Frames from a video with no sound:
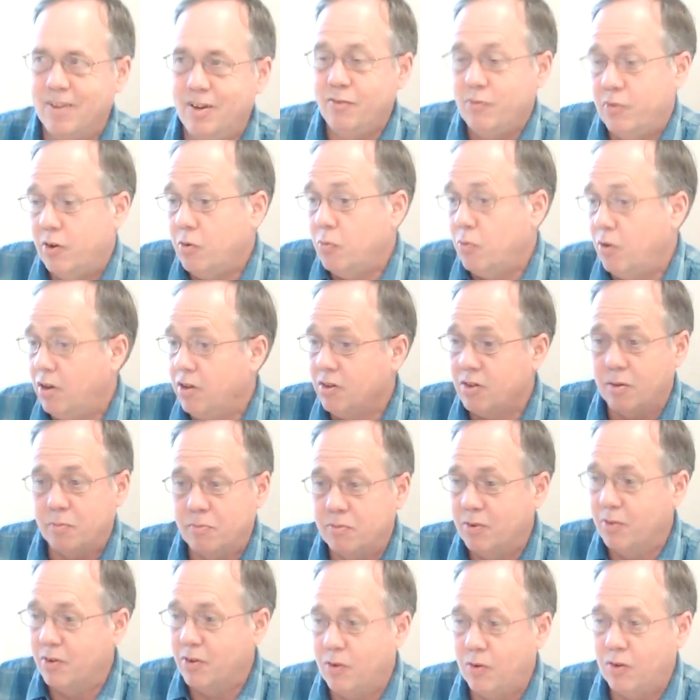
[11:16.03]
Hey, you're welcome.
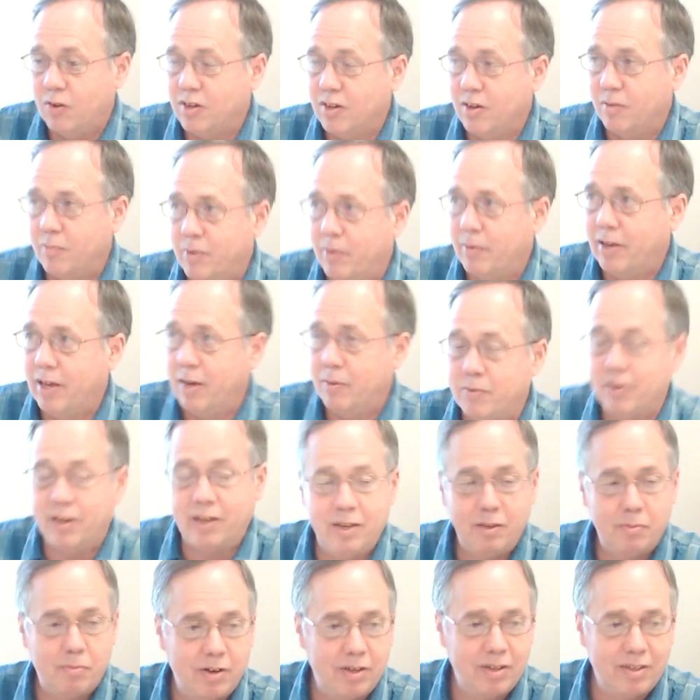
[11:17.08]
You're welcome. I'm happy
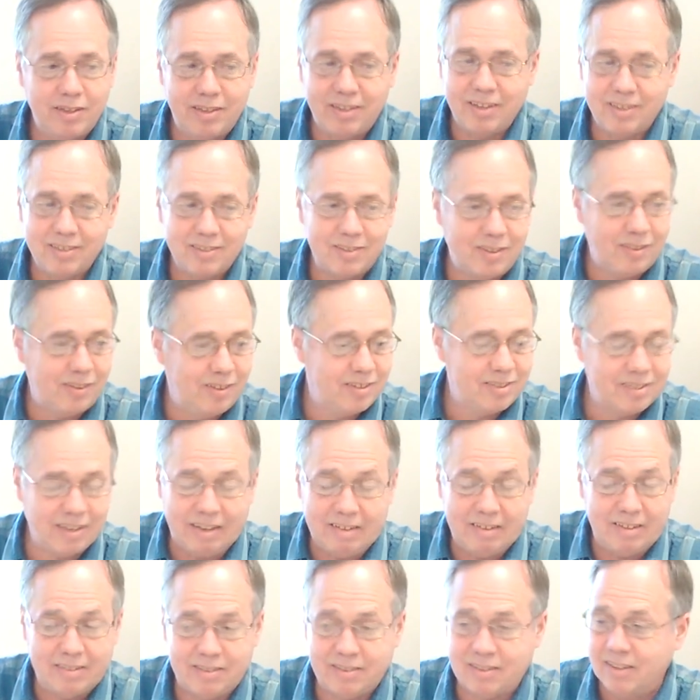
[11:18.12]
anybody who cares to listen.
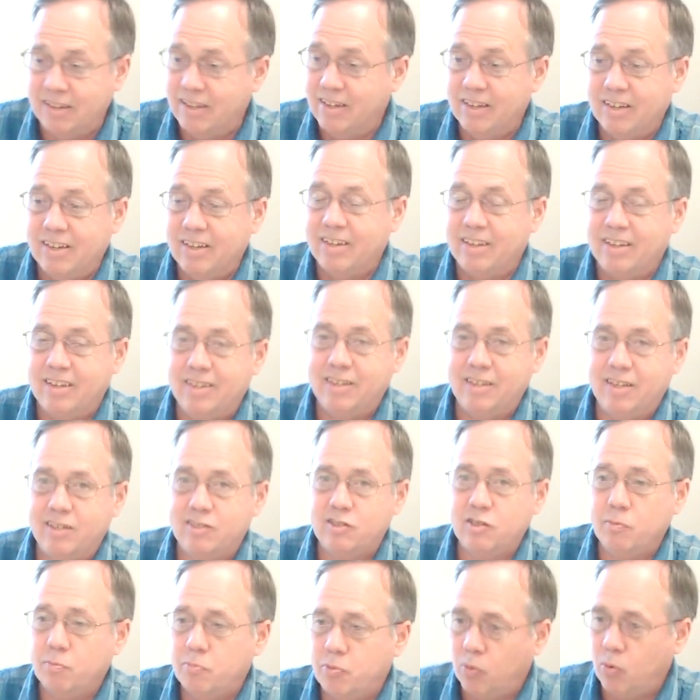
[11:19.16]

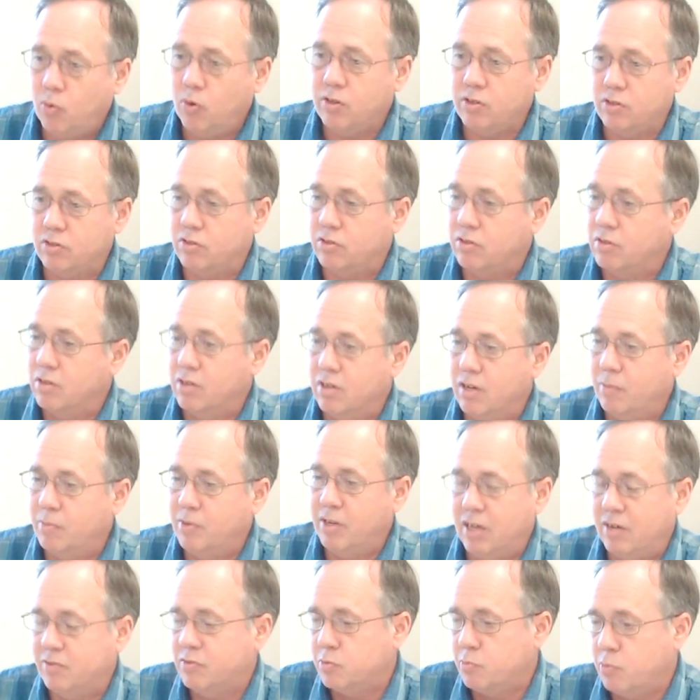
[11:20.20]
It's important. I
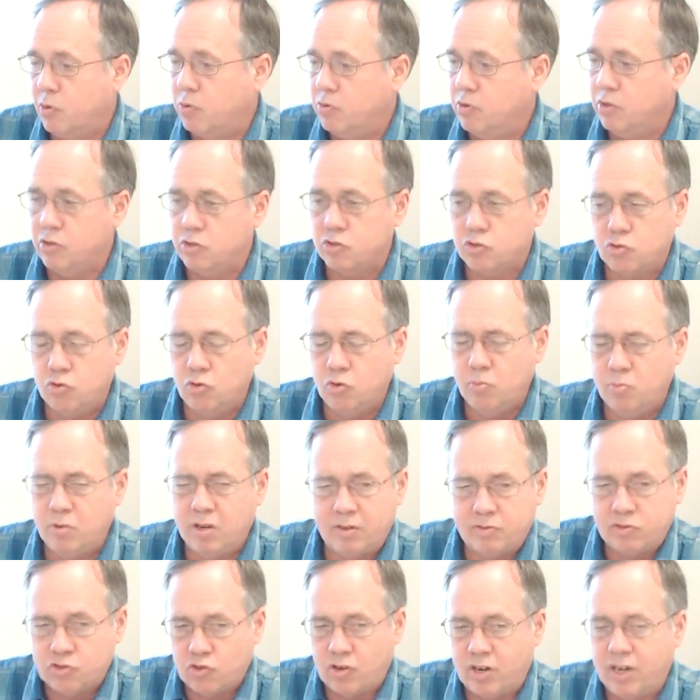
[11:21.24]
mean, I've spoken to the school, but
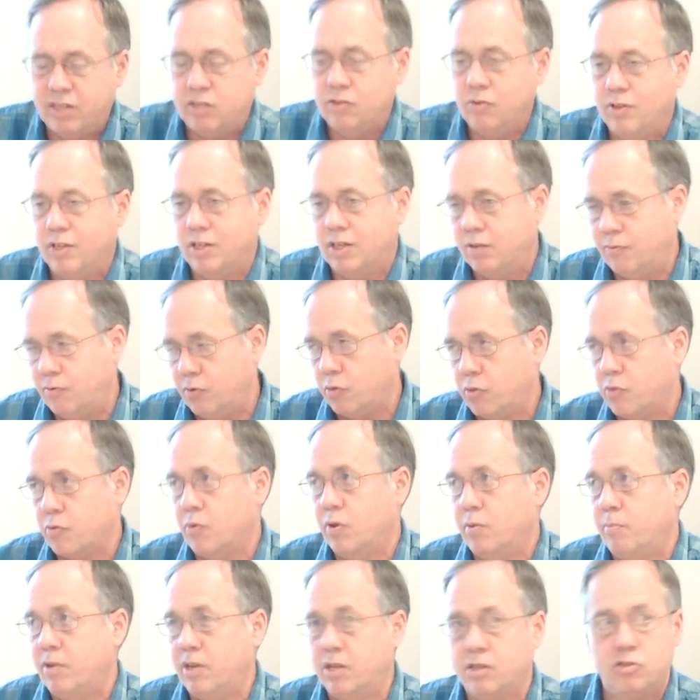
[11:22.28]
I've tried to. They give you
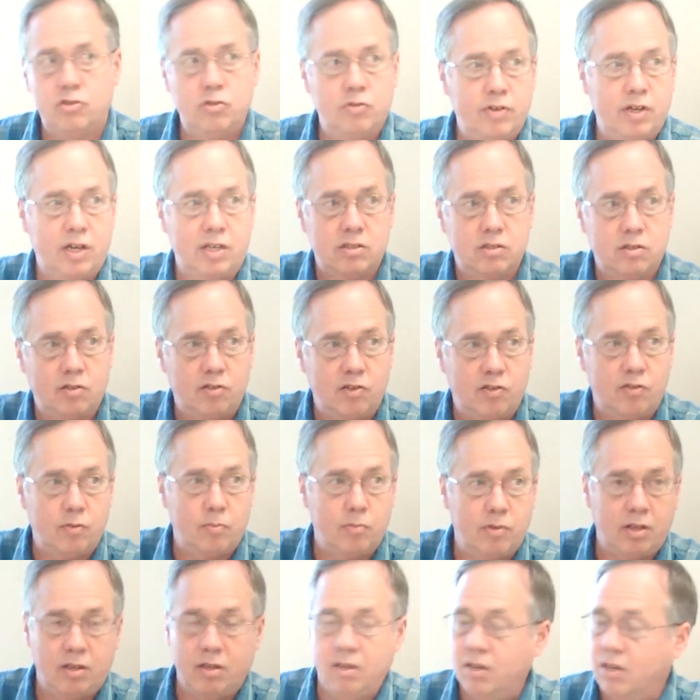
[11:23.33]
3 minutes. You guys have given
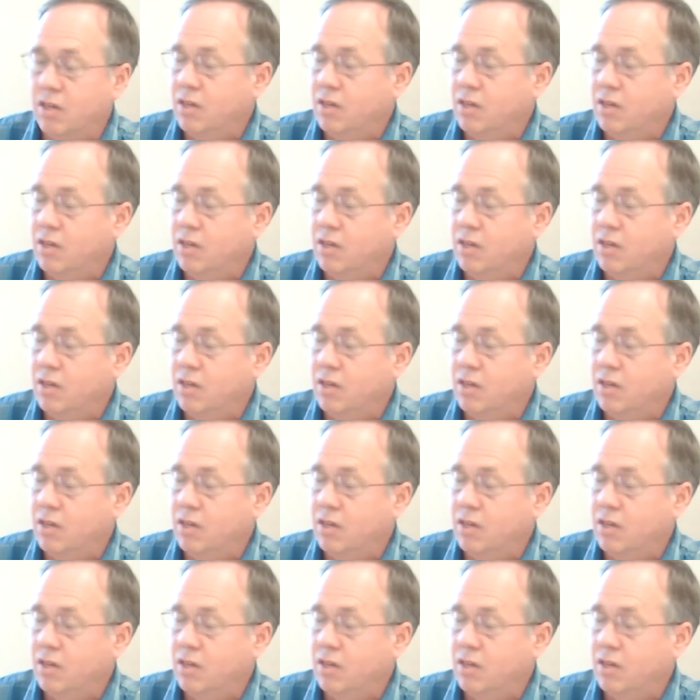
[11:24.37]
me,